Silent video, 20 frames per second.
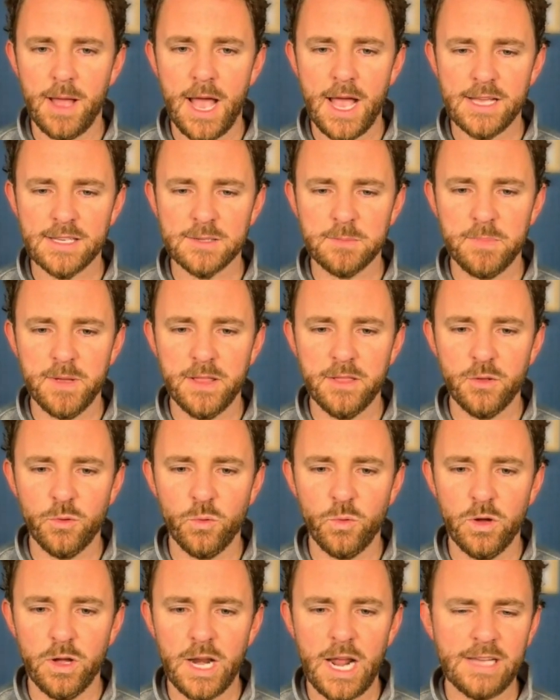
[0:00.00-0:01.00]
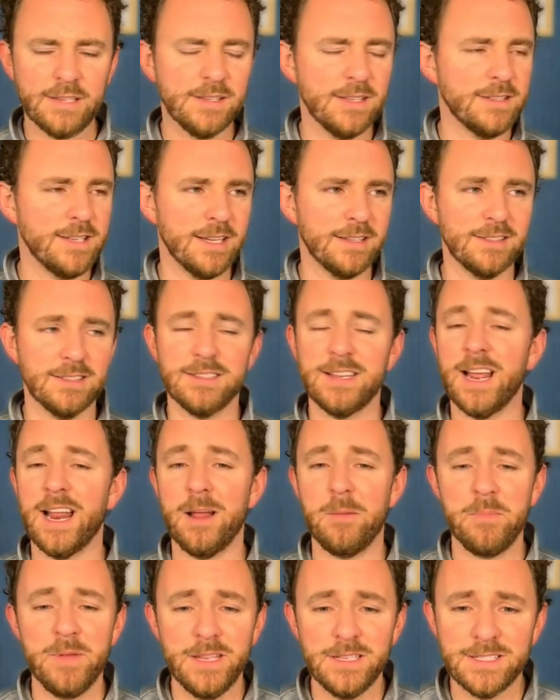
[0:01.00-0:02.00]
been the one. I said Texas State. I
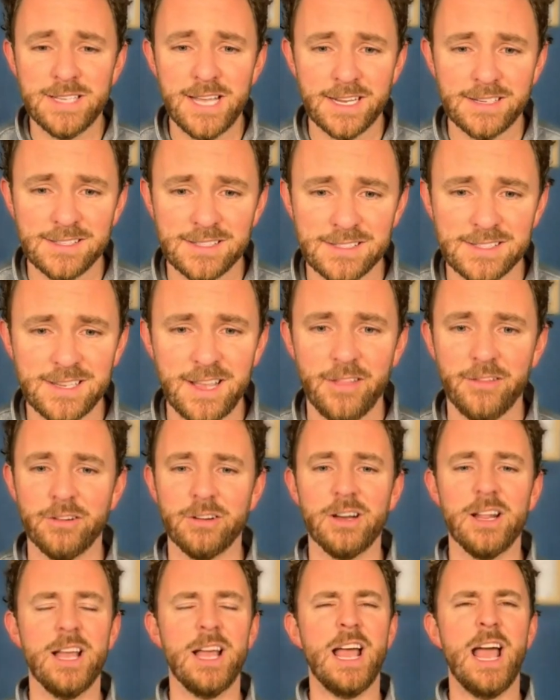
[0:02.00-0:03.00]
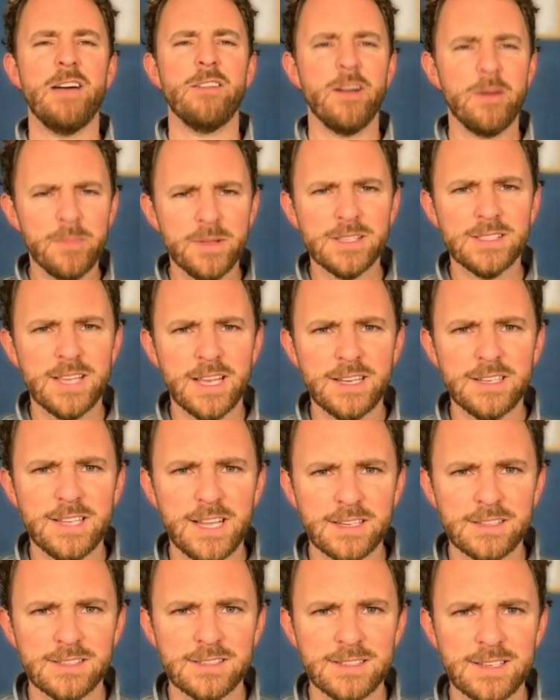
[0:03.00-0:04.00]
mean Texas Southern. Have I been saying
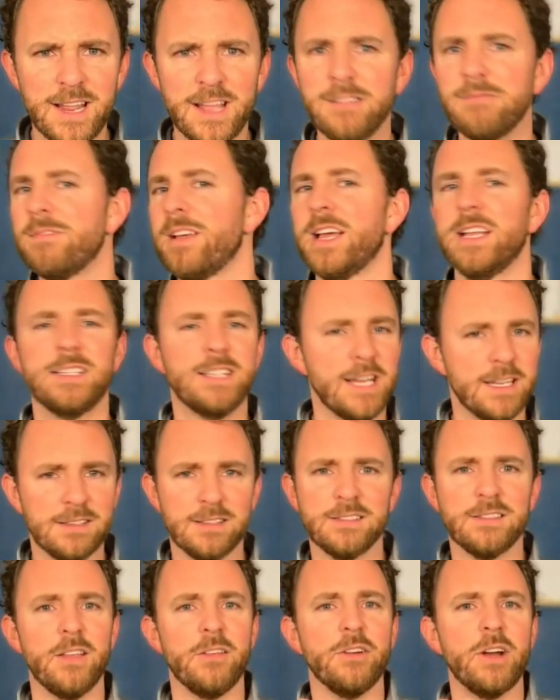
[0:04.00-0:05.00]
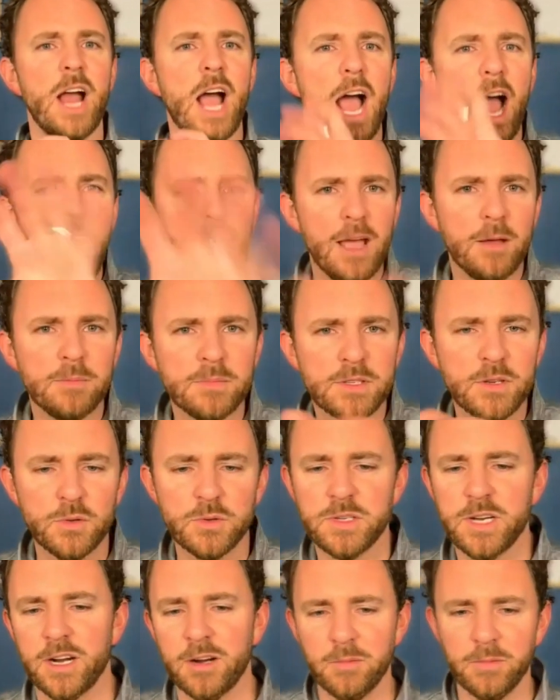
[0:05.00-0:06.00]
Texas State? Texas Southern. I am so
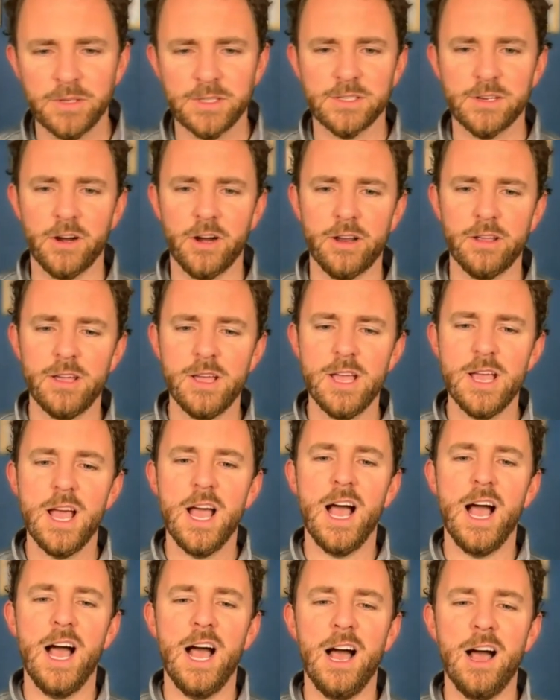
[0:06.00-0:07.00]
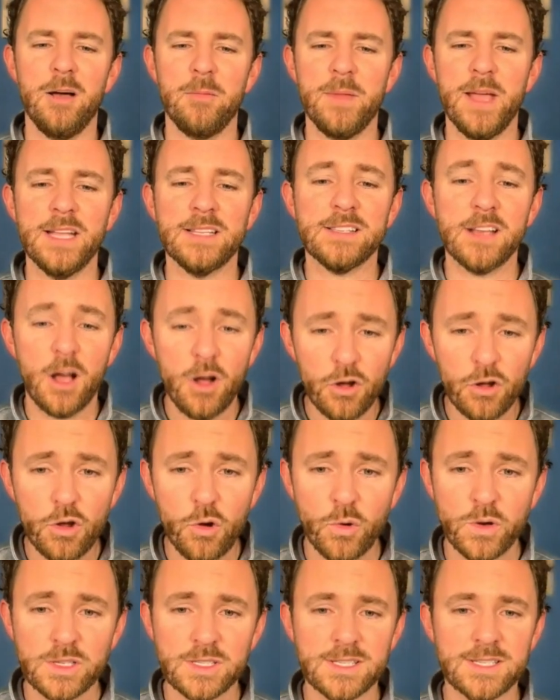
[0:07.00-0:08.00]
terribly sorry. It's
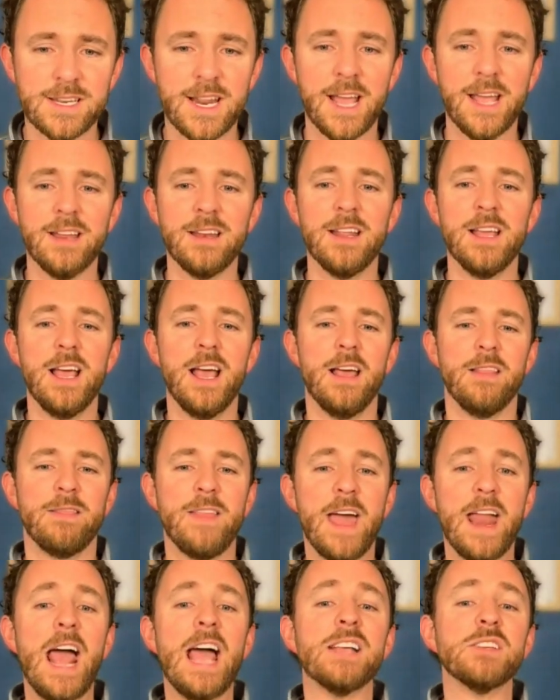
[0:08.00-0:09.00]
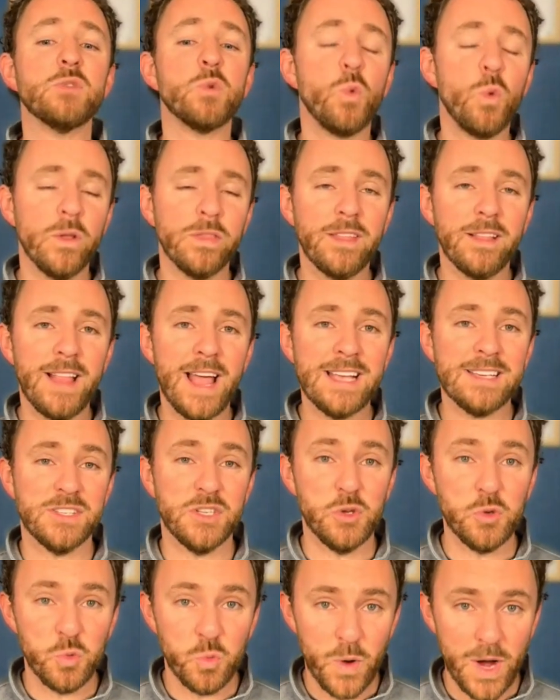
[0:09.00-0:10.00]
Alcorn State that has won the last
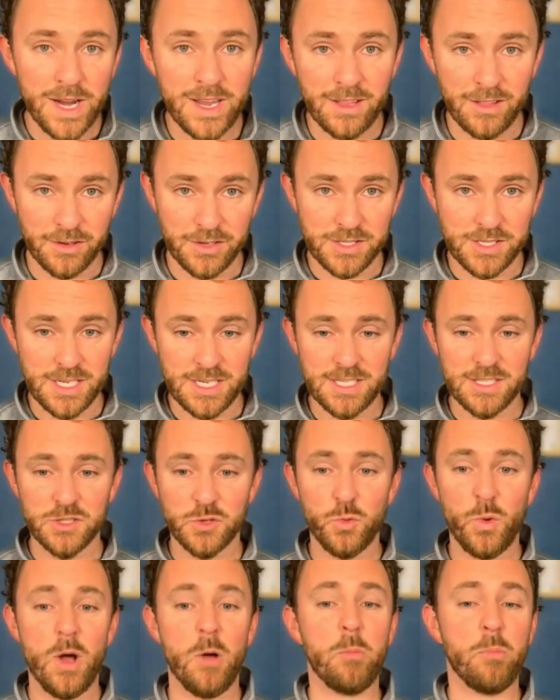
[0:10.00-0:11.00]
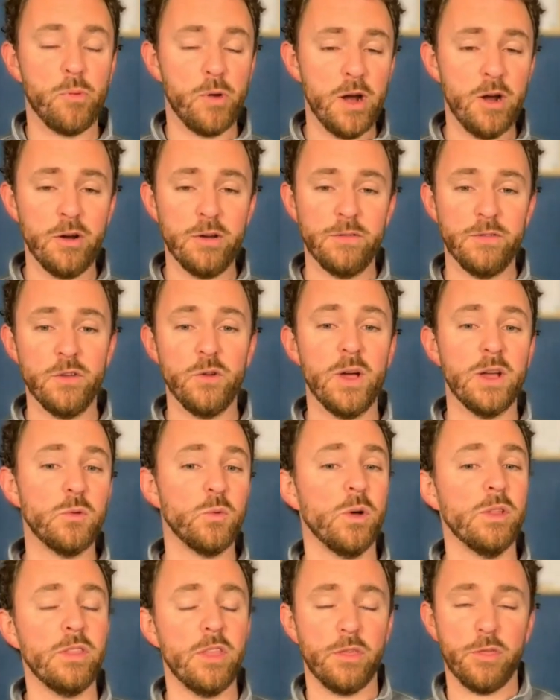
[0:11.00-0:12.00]
2 regular seasons, while Prairie View had
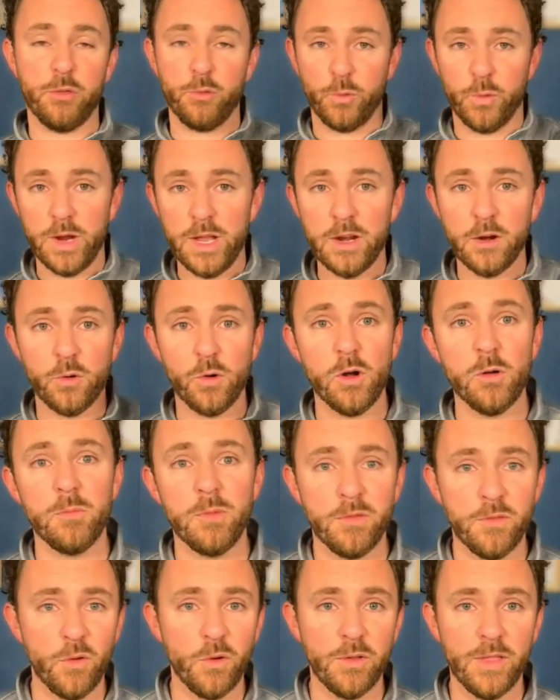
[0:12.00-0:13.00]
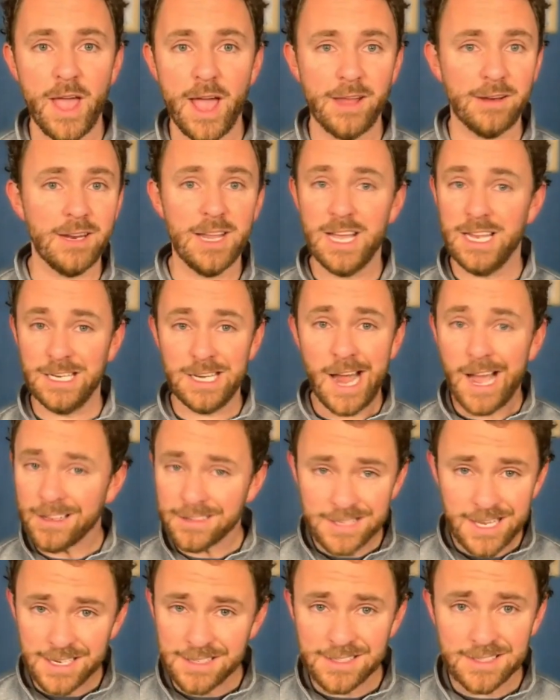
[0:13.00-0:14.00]
won the 3 in a row before that. Not
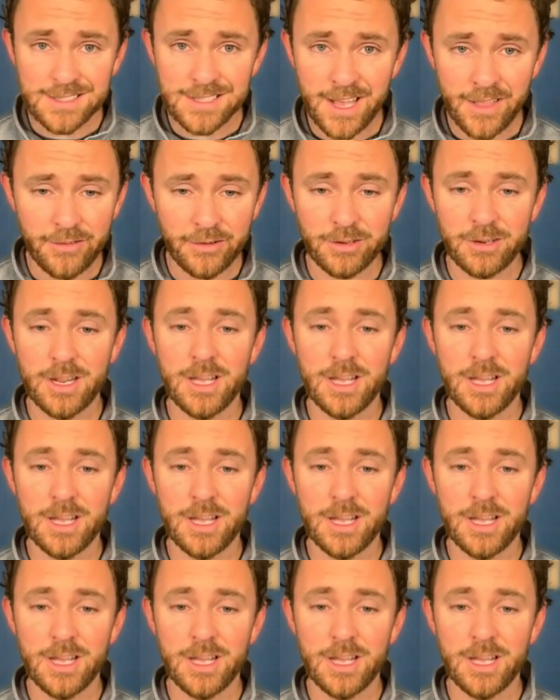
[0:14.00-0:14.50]
Texas Southern.